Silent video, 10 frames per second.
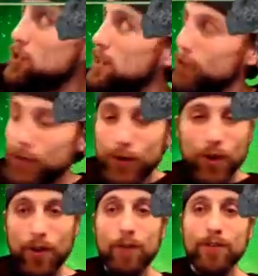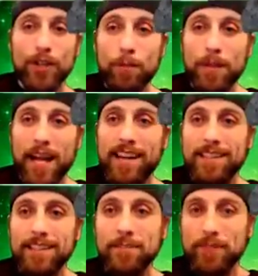those are those are your
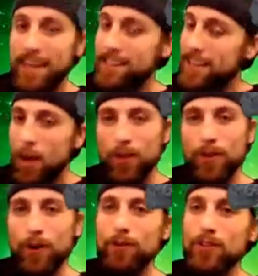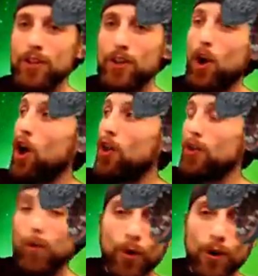planets. That's those are your
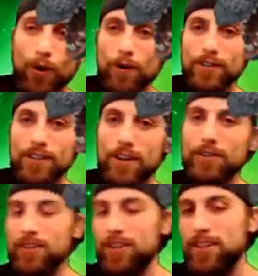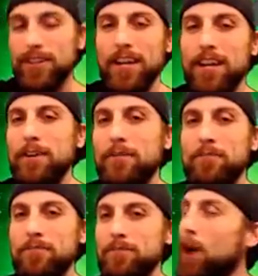other worlds. Those are
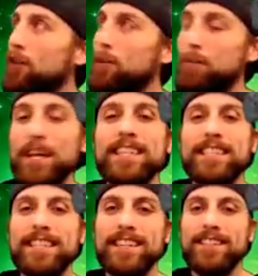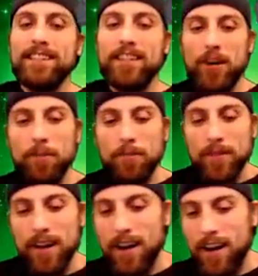other places, you know,
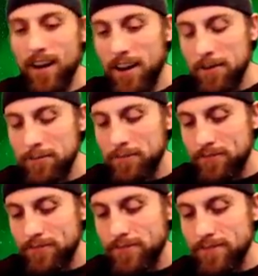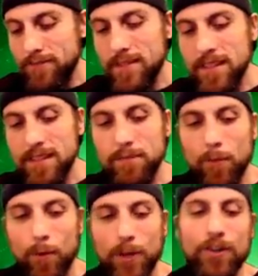uh,
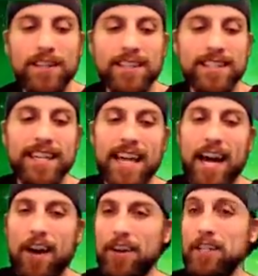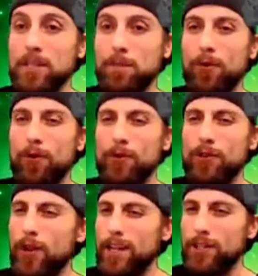where you can seek out and explore
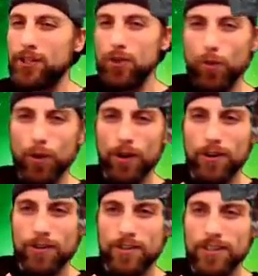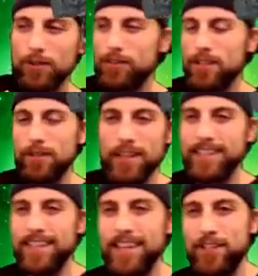strange new worlds and new
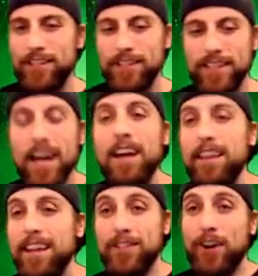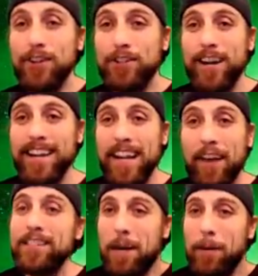civilizations. That's Star Trek, and
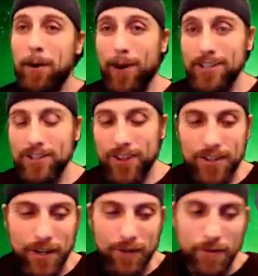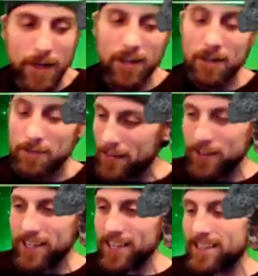every time I watch Star Trek from now on, I'm
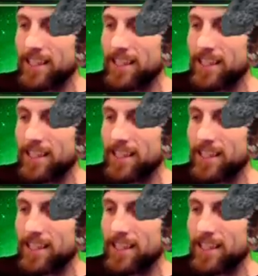definitely going to see